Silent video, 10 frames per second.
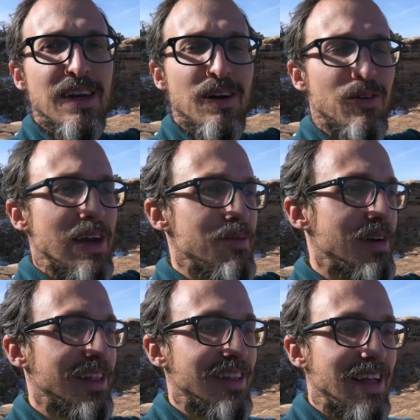rim
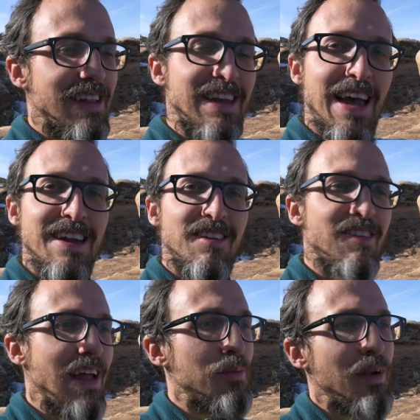and then the canyons
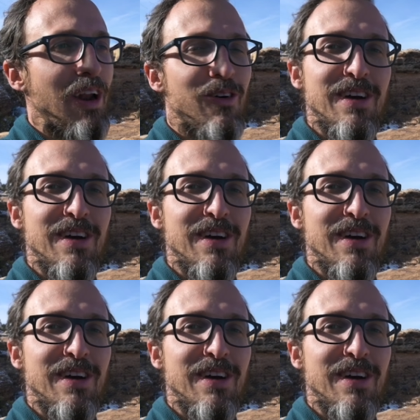down below.